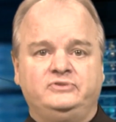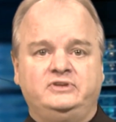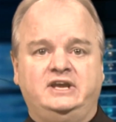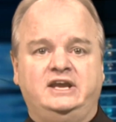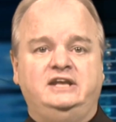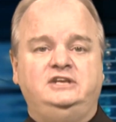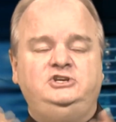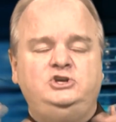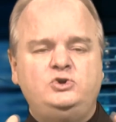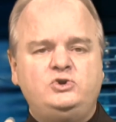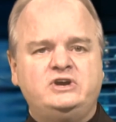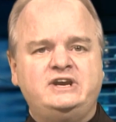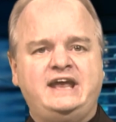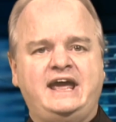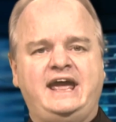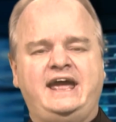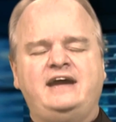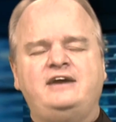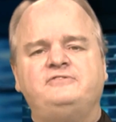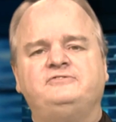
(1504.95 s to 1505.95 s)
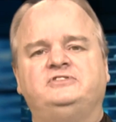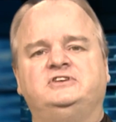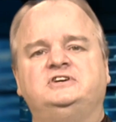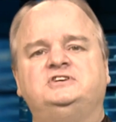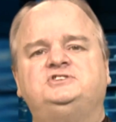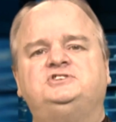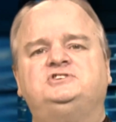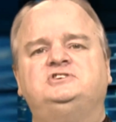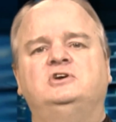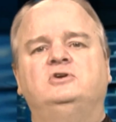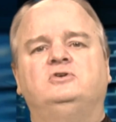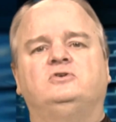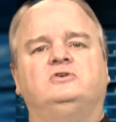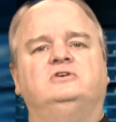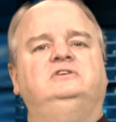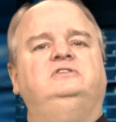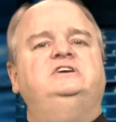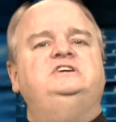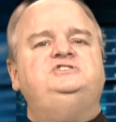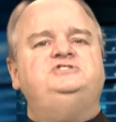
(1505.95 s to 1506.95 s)
And you can have this, or
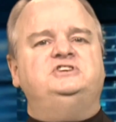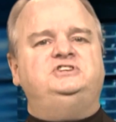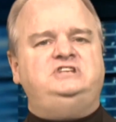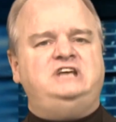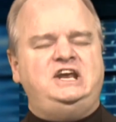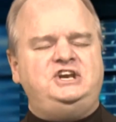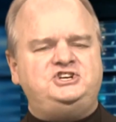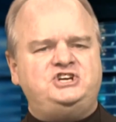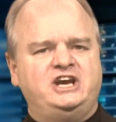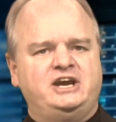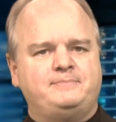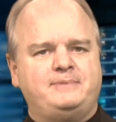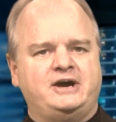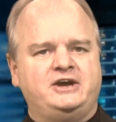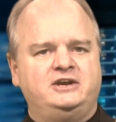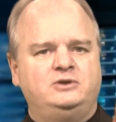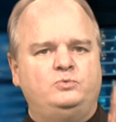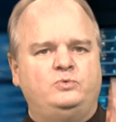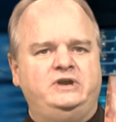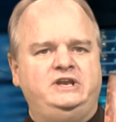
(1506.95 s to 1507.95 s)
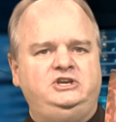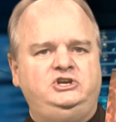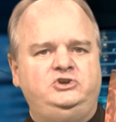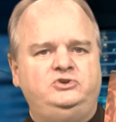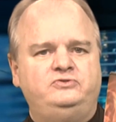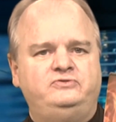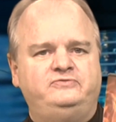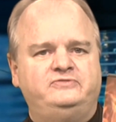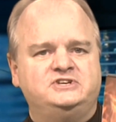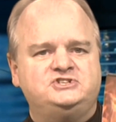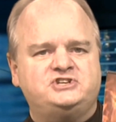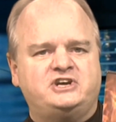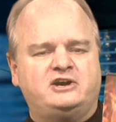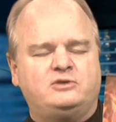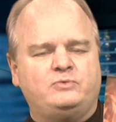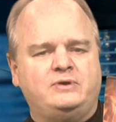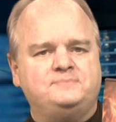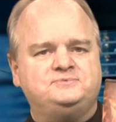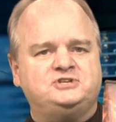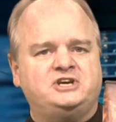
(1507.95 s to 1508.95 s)
at least the teaching about it, when you visit our
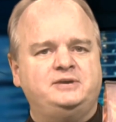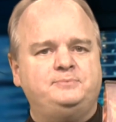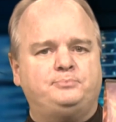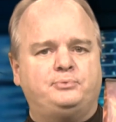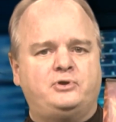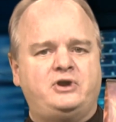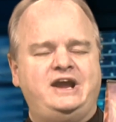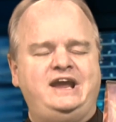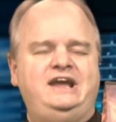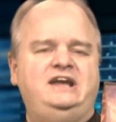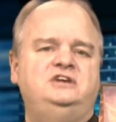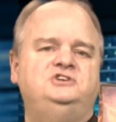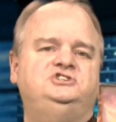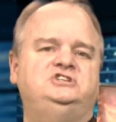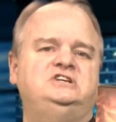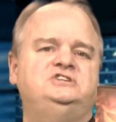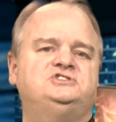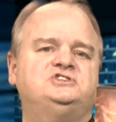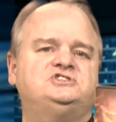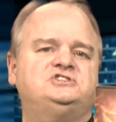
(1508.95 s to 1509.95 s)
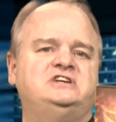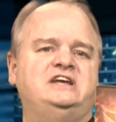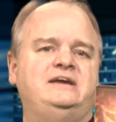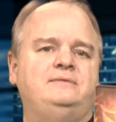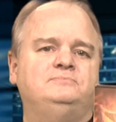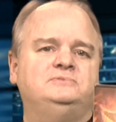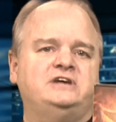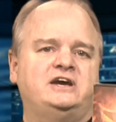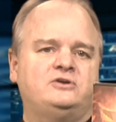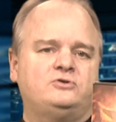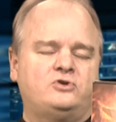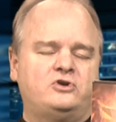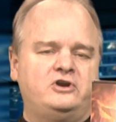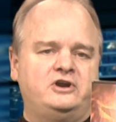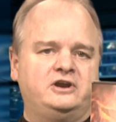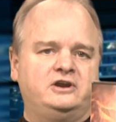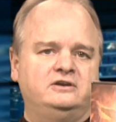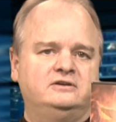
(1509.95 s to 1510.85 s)
website, PrayInJesusName.org.